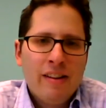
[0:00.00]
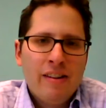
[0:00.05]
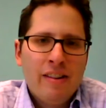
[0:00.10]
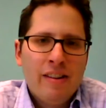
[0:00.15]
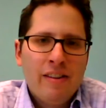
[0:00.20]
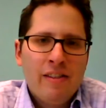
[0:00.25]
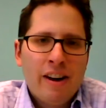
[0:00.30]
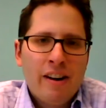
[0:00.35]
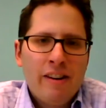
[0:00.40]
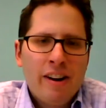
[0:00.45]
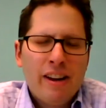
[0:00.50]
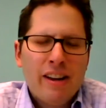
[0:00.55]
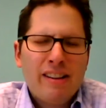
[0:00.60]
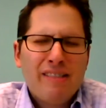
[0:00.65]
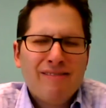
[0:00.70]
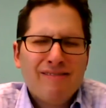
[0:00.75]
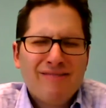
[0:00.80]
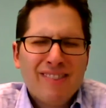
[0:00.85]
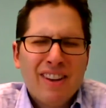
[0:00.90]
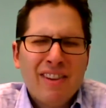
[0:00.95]
rhetoric
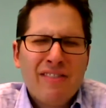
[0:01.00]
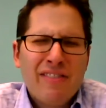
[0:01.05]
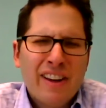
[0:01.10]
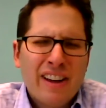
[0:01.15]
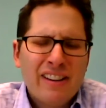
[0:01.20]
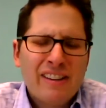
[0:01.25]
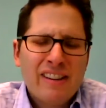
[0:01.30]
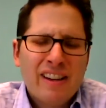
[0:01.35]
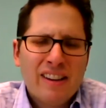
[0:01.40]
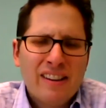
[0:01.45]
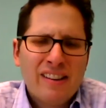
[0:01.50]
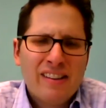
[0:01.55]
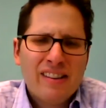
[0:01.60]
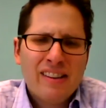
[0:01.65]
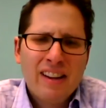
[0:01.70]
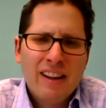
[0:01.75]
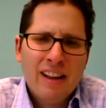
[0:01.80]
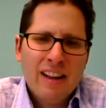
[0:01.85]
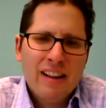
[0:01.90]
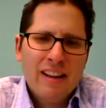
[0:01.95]
affects us.
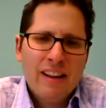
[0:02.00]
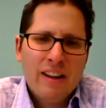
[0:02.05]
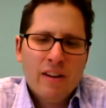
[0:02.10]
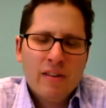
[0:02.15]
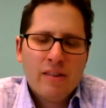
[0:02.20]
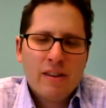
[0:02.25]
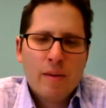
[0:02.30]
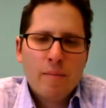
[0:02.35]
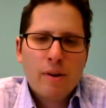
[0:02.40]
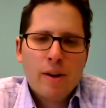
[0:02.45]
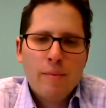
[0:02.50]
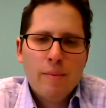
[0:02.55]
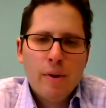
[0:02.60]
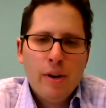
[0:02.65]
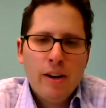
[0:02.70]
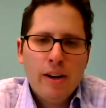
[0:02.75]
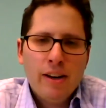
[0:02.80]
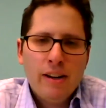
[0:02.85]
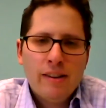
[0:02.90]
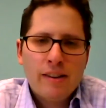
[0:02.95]
Some
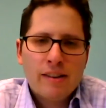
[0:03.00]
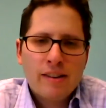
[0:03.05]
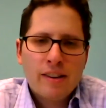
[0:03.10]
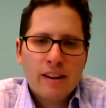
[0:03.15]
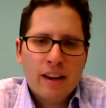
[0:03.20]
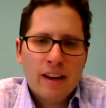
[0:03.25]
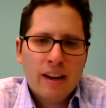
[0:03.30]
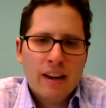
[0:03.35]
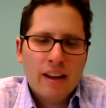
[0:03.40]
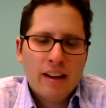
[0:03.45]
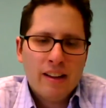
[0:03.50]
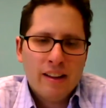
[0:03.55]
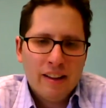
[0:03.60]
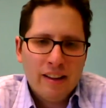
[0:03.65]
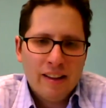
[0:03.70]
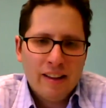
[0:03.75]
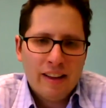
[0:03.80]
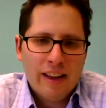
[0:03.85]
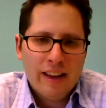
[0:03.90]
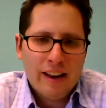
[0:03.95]
communities
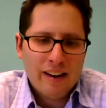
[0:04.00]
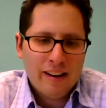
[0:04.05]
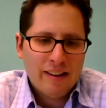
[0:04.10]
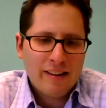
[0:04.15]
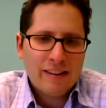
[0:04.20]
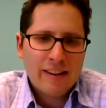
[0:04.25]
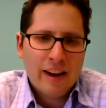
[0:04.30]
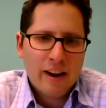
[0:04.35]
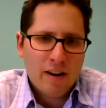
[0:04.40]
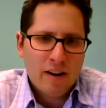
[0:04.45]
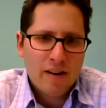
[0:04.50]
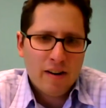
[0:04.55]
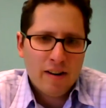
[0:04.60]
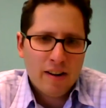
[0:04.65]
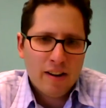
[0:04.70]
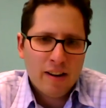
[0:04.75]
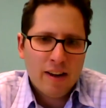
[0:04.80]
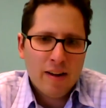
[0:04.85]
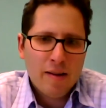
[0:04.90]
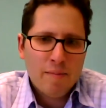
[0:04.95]
get
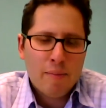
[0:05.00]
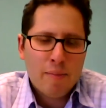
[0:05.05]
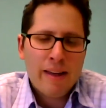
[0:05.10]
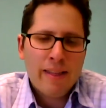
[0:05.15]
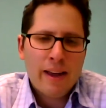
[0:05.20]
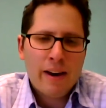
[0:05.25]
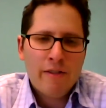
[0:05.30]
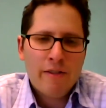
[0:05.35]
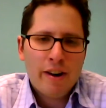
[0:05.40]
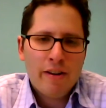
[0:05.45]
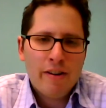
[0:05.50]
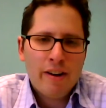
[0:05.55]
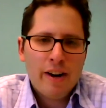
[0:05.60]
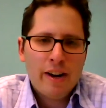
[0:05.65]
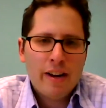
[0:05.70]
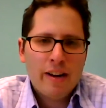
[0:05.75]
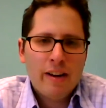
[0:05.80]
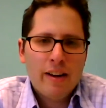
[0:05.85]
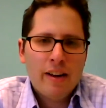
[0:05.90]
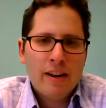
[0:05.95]
scared by that
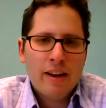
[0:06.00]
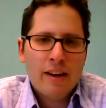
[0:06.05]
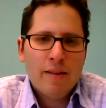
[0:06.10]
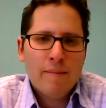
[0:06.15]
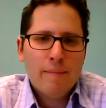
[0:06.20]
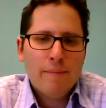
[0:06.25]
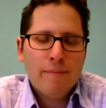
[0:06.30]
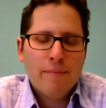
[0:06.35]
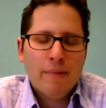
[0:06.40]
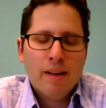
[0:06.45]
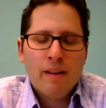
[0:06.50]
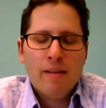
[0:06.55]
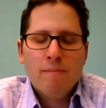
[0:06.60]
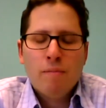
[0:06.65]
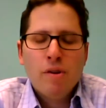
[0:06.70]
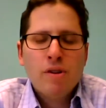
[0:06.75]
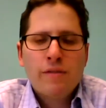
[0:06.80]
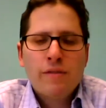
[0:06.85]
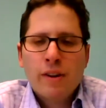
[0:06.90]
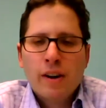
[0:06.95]
rhetoric.
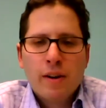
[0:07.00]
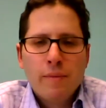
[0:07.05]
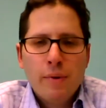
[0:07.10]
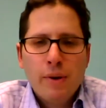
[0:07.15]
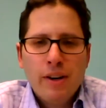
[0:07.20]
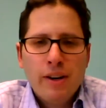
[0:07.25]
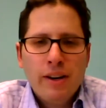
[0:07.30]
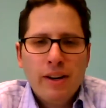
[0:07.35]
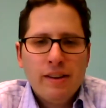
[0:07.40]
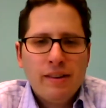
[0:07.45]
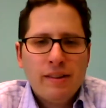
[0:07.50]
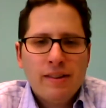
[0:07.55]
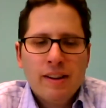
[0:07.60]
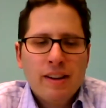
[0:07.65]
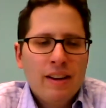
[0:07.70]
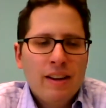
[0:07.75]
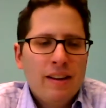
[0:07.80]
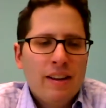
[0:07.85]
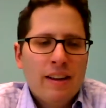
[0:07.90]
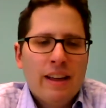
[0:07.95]
Most of our communities
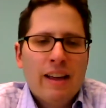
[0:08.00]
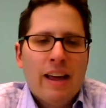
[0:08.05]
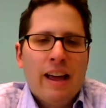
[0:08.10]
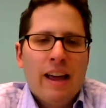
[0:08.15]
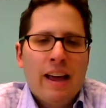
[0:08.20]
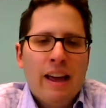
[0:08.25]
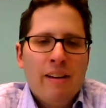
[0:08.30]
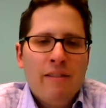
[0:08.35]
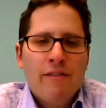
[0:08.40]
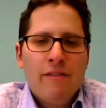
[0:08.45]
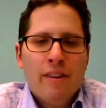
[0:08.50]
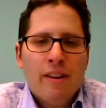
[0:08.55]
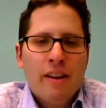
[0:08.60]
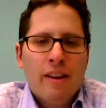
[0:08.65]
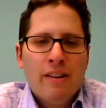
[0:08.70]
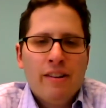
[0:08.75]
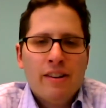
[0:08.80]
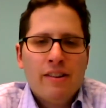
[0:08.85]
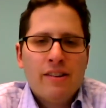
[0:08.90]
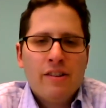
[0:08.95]
have
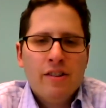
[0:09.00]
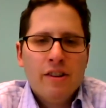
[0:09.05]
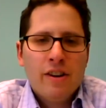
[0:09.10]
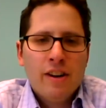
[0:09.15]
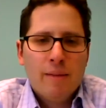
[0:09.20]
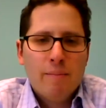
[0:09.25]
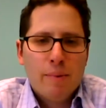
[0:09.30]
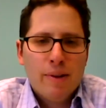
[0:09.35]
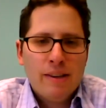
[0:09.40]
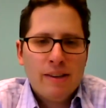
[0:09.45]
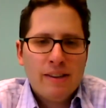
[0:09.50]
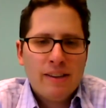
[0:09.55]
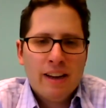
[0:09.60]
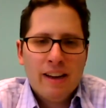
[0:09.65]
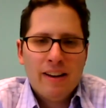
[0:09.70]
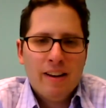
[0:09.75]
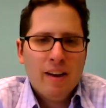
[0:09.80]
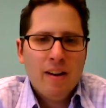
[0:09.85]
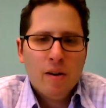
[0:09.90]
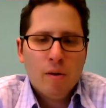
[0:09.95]
just stood up and
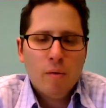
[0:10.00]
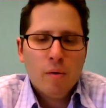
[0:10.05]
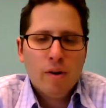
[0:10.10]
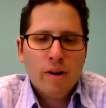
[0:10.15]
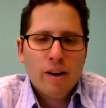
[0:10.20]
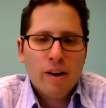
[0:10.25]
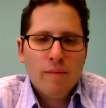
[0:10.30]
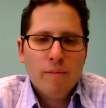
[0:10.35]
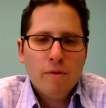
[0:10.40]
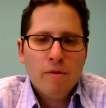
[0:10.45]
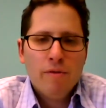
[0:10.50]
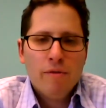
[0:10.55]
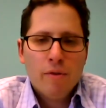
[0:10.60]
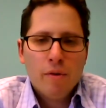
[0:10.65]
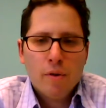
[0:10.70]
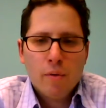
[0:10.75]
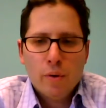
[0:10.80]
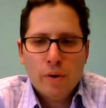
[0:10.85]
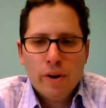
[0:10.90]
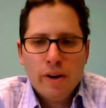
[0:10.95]
said, no, we're going to move
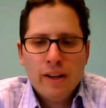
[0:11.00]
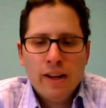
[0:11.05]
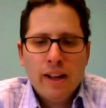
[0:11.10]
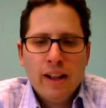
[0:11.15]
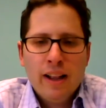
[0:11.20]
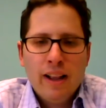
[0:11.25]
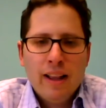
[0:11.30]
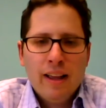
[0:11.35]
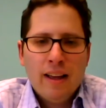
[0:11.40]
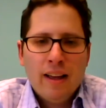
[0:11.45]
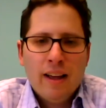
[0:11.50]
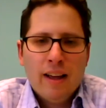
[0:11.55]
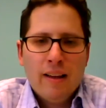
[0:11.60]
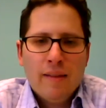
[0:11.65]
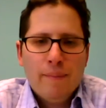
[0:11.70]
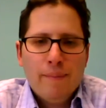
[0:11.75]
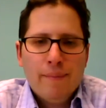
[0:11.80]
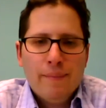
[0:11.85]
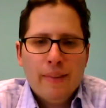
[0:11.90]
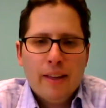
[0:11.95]
forward.
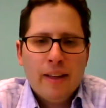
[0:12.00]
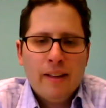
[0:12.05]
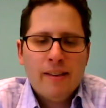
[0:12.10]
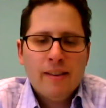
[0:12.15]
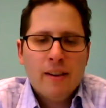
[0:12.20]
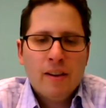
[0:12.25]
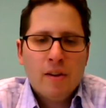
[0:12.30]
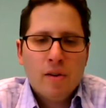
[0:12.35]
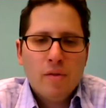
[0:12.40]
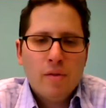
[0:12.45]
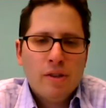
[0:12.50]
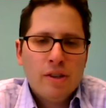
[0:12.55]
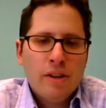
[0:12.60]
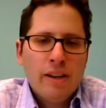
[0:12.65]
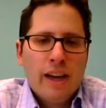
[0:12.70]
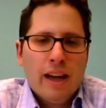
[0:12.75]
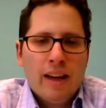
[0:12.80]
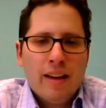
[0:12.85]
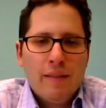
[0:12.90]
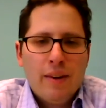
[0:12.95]
And so
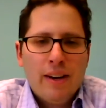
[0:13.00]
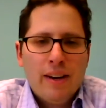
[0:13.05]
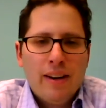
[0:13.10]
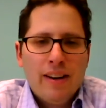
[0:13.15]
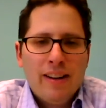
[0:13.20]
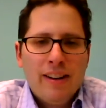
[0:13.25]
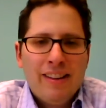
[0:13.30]
yeah, I mean,